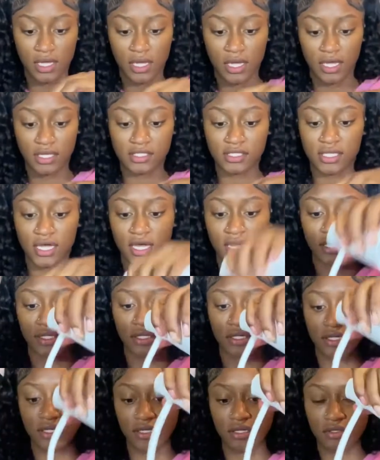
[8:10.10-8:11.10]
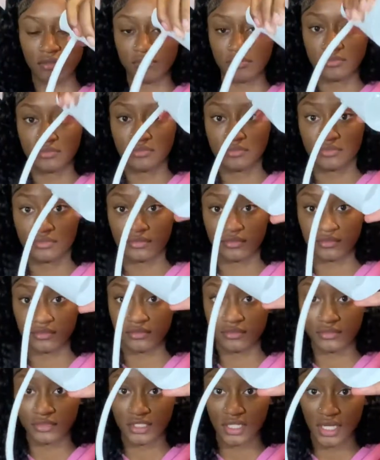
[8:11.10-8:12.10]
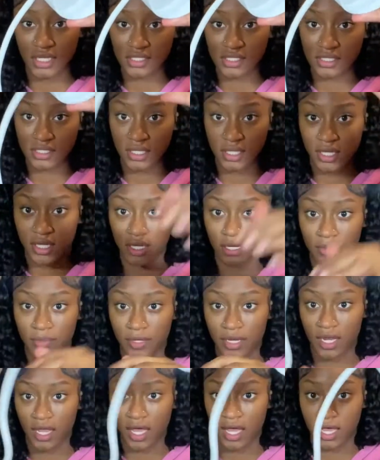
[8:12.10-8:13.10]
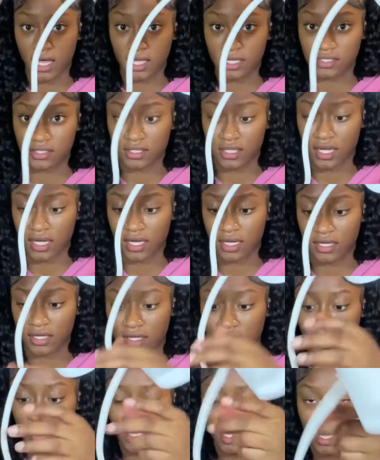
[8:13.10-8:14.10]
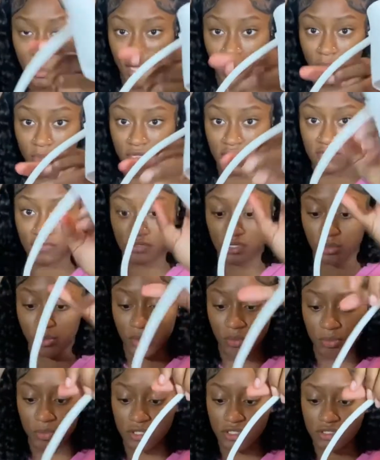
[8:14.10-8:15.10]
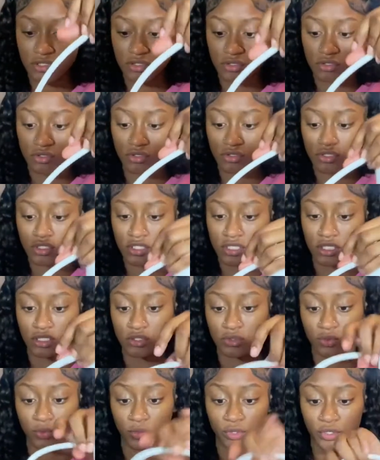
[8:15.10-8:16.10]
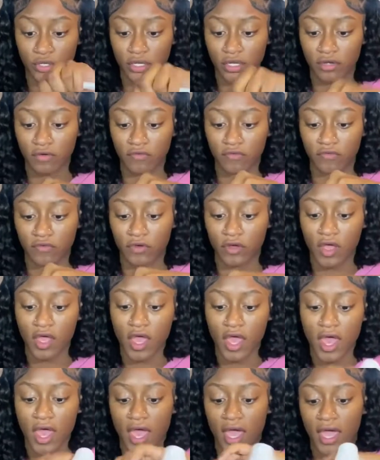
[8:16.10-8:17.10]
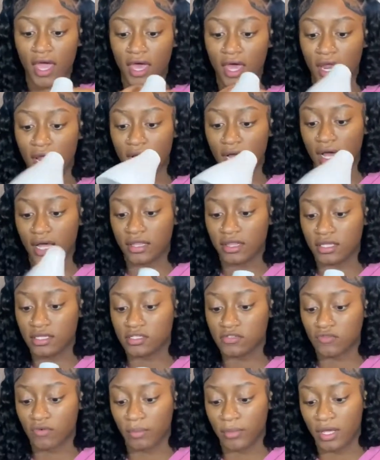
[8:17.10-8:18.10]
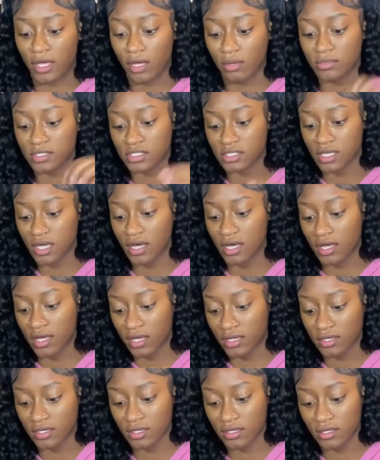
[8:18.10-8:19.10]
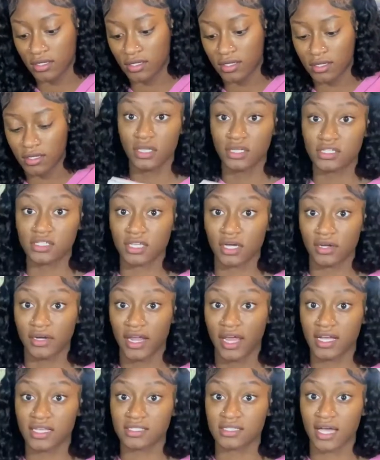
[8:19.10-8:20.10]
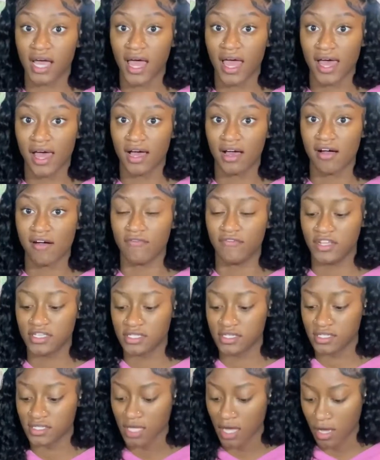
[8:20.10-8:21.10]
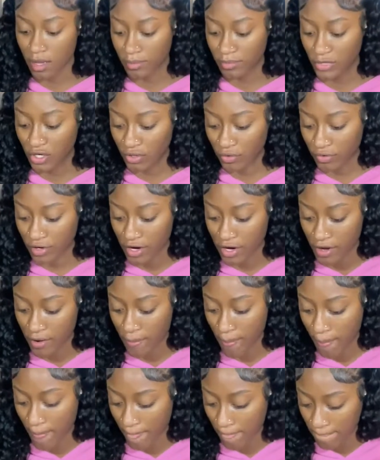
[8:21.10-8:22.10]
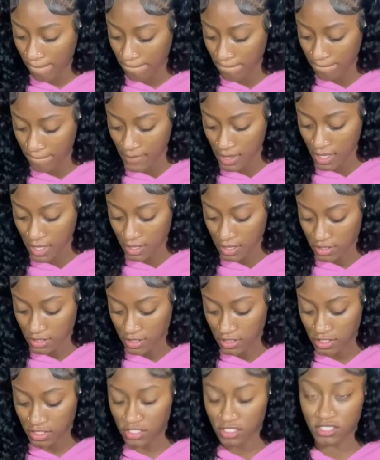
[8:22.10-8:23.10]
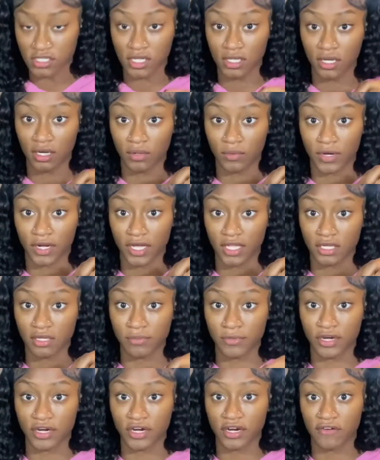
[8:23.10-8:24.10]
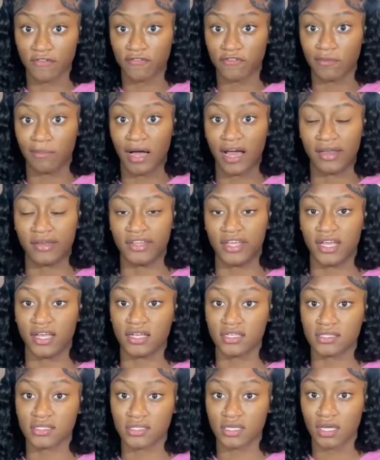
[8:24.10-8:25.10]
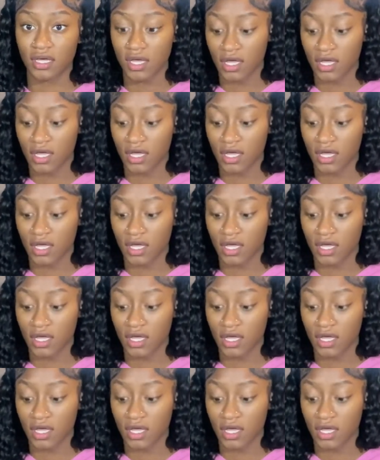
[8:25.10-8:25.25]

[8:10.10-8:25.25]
it's like a little desk lamp, and it has like a place for you to put pencils. It's real helpful. And I got this from Amazon. So next I have, this is a mirror. It's just a little regular mirror for my desk.